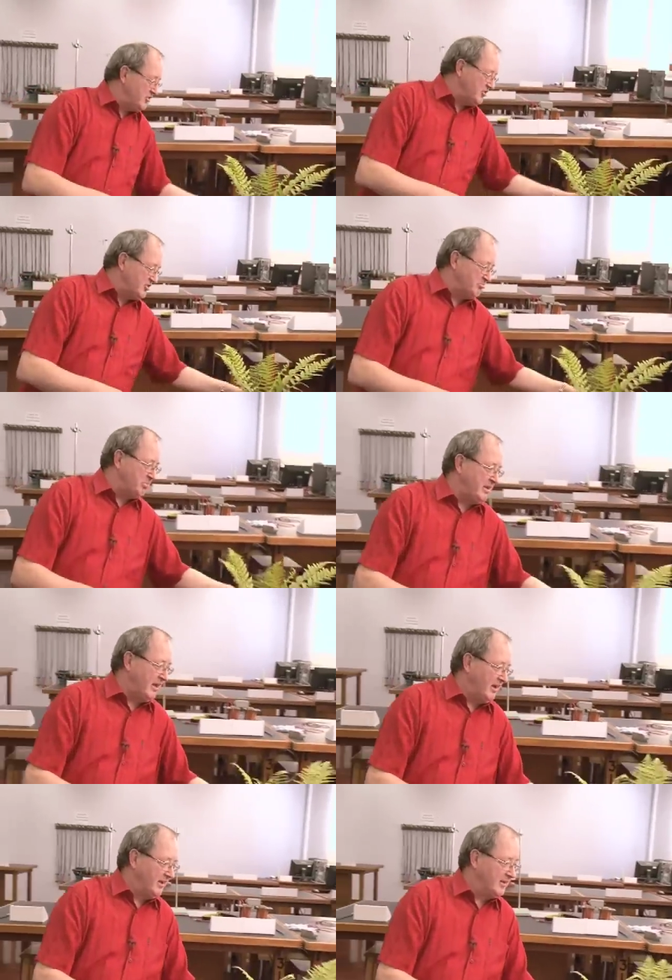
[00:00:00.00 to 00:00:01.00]
This is a
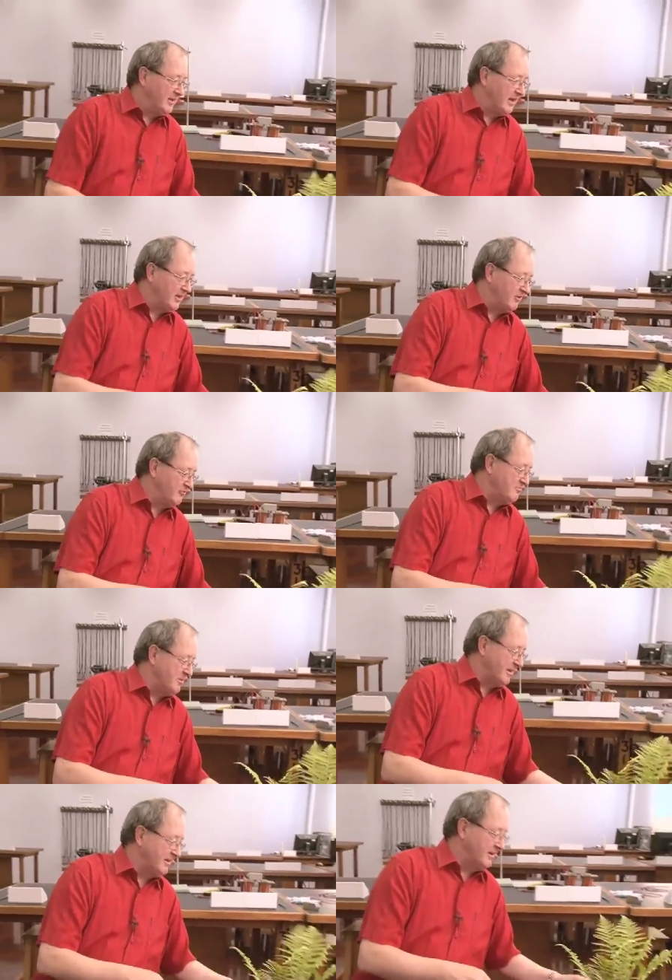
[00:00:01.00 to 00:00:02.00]
plant that I got from
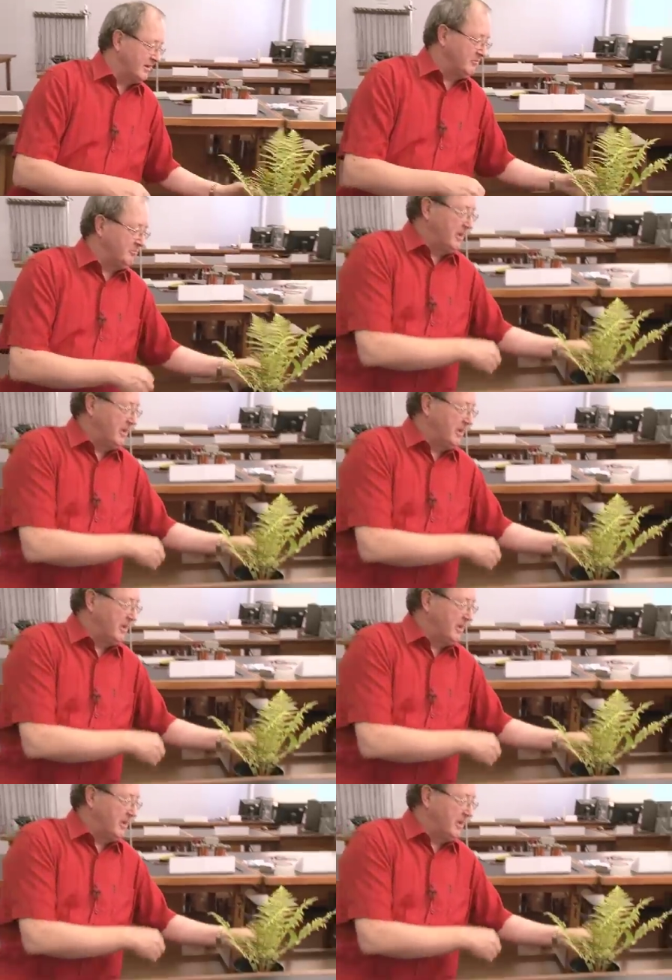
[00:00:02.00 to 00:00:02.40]
my garden